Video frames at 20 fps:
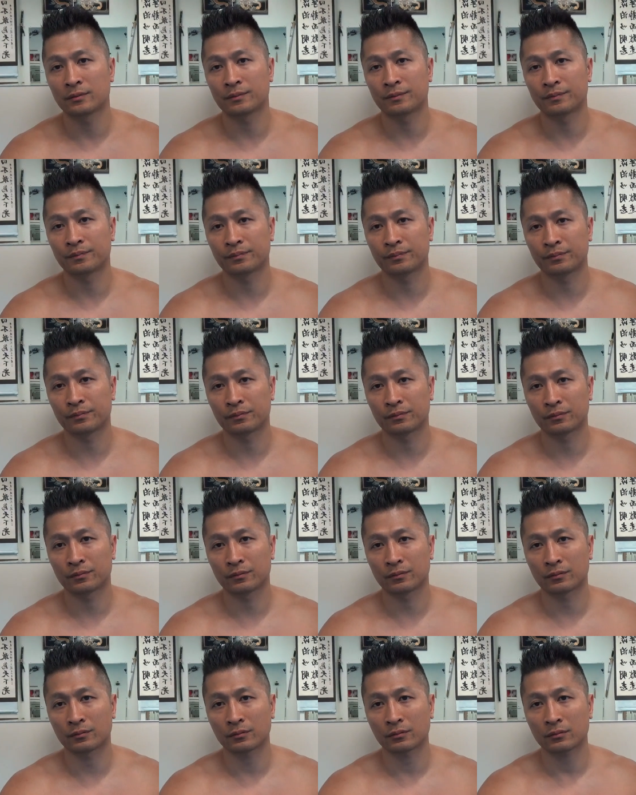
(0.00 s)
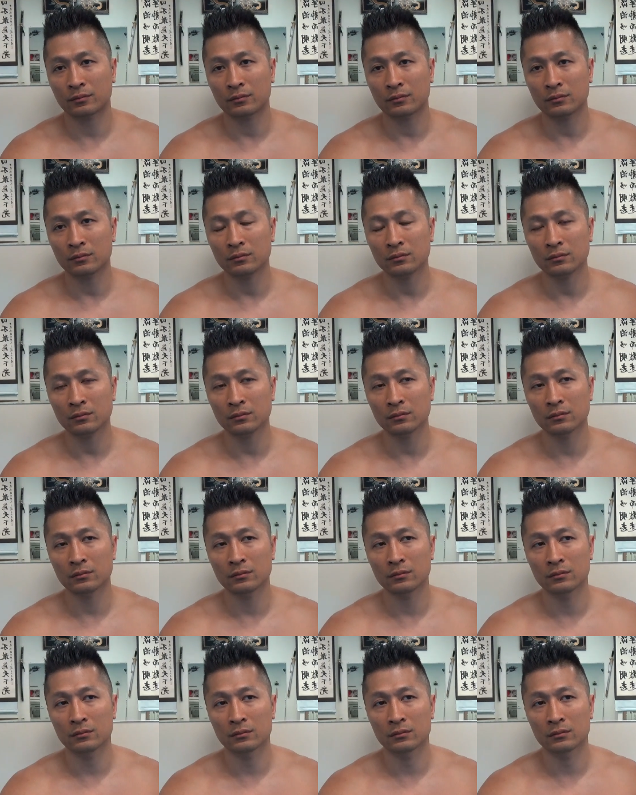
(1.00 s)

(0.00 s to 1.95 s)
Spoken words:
No one is speaking in this clip.